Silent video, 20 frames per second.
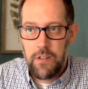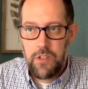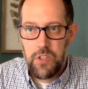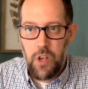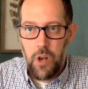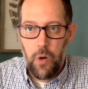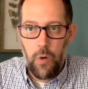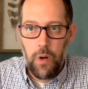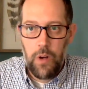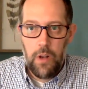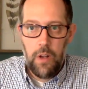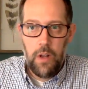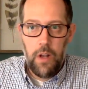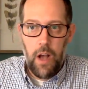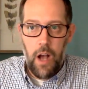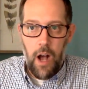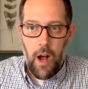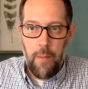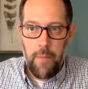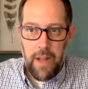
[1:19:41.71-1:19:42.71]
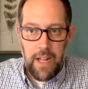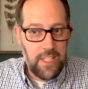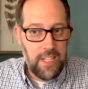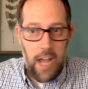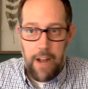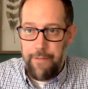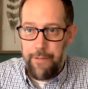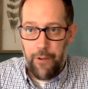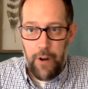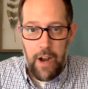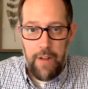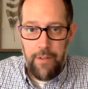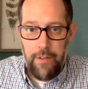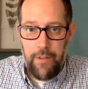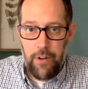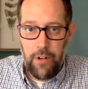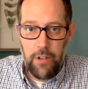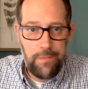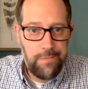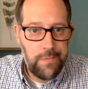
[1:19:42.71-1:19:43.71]
So it's not
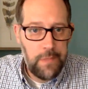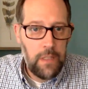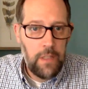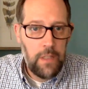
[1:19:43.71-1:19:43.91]
forever.